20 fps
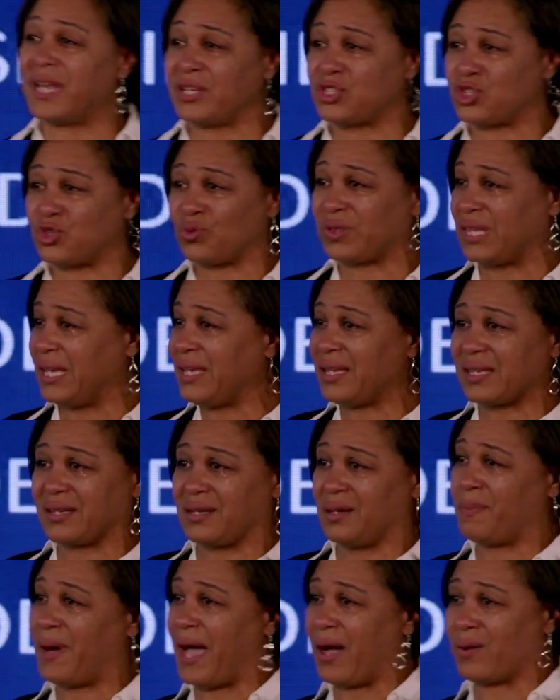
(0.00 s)
that you're thinking
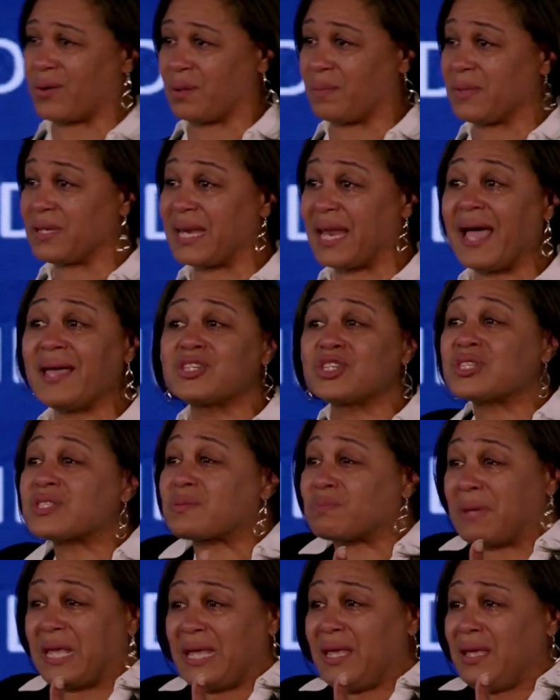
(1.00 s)
about them. Not just
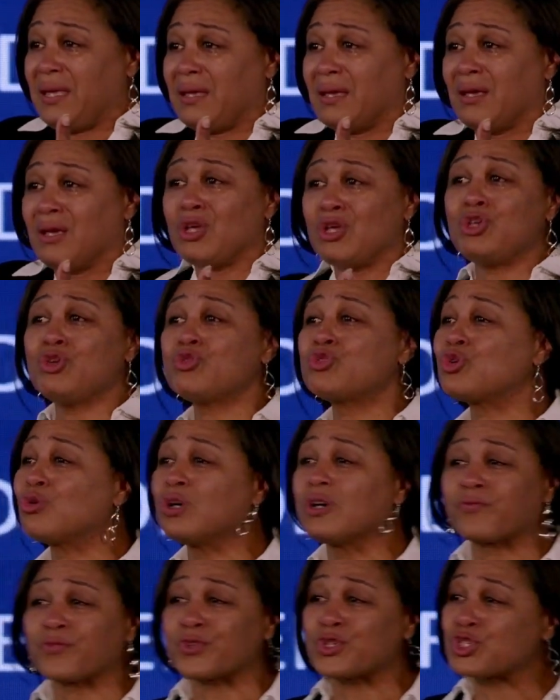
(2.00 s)
me, you do
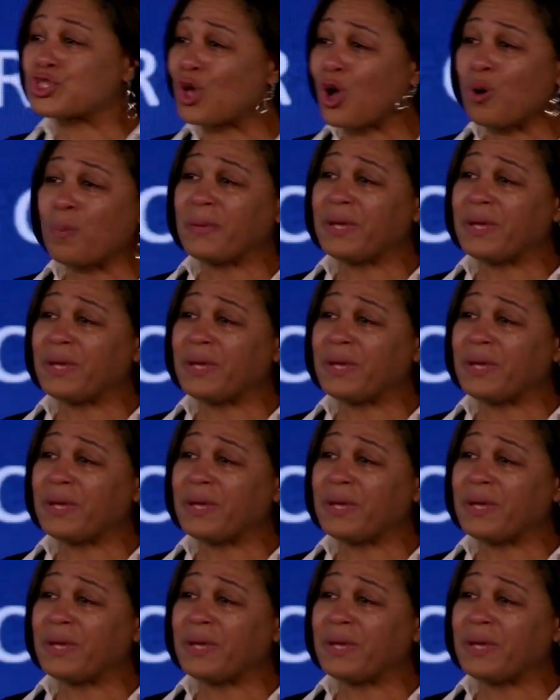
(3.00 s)
it for so